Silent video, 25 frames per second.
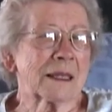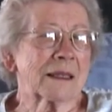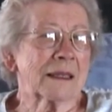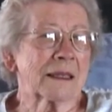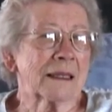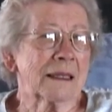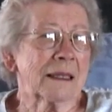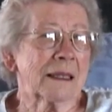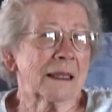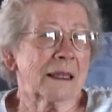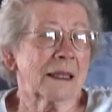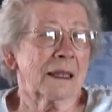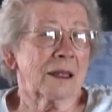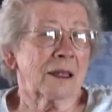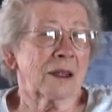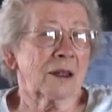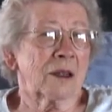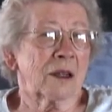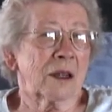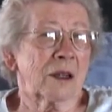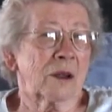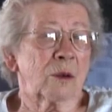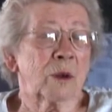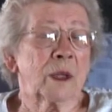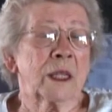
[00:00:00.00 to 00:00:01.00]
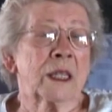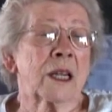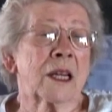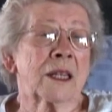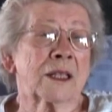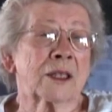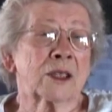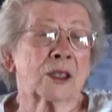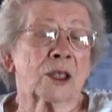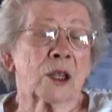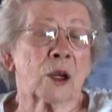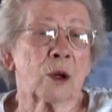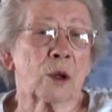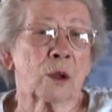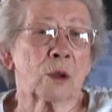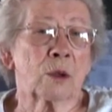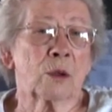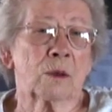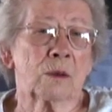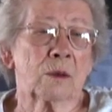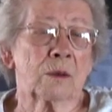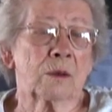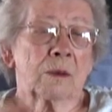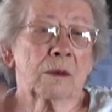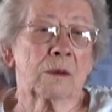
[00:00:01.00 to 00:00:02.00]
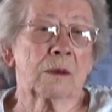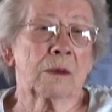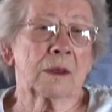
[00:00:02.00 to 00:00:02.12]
and we got to go